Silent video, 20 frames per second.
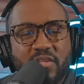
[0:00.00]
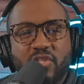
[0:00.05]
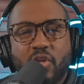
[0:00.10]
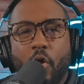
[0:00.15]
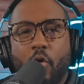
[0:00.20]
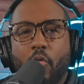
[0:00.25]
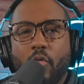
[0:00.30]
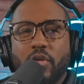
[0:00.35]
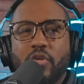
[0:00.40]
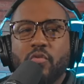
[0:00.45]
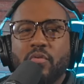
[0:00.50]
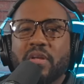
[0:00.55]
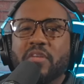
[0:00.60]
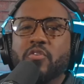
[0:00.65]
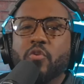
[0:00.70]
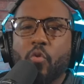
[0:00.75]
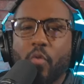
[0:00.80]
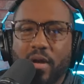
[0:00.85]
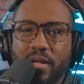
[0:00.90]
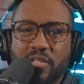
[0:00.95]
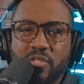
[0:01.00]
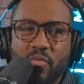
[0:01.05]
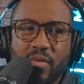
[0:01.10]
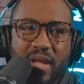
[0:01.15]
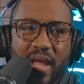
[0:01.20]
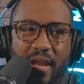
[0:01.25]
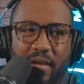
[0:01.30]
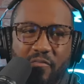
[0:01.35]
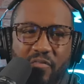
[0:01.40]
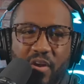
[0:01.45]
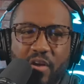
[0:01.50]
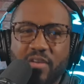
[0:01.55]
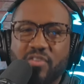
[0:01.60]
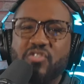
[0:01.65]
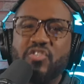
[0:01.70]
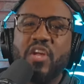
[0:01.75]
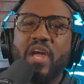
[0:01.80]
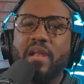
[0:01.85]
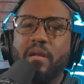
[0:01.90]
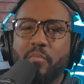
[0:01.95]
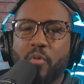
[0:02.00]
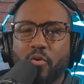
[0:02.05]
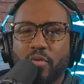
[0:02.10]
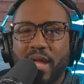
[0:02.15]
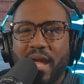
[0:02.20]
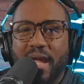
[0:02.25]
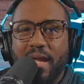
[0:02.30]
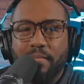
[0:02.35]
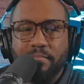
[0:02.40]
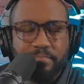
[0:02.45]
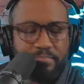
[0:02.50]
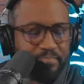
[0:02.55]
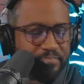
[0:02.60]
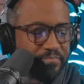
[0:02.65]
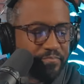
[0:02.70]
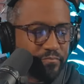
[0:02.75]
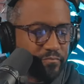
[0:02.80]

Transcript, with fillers: So you can do it. So we got a very chantable name.